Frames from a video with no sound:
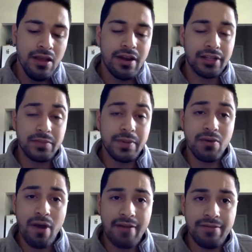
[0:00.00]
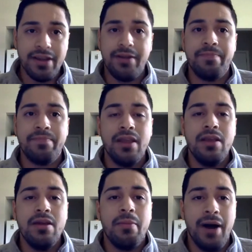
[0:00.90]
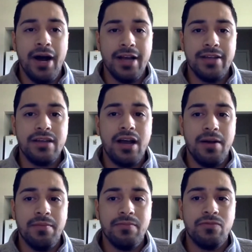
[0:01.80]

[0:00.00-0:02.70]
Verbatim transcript: Not to be graphic, but um,